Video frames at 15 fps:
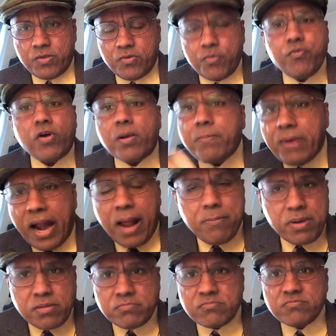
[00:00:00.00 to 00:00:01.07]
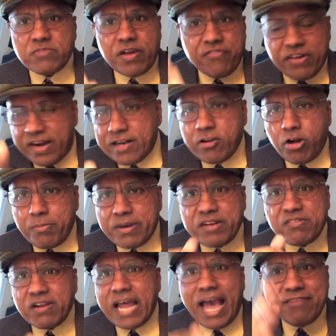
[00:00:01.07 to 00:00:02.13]
For a problem, a federal
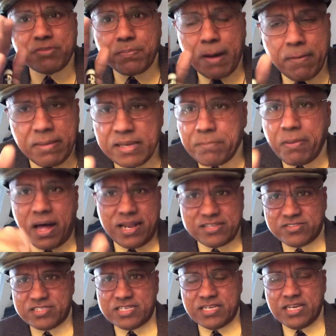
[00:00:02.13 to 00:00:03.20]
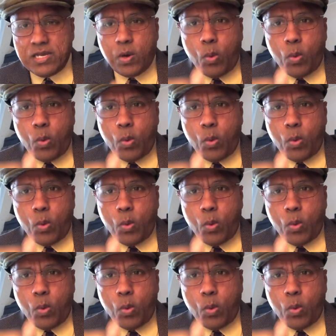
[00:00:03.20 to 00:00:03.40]
government will have a public policy.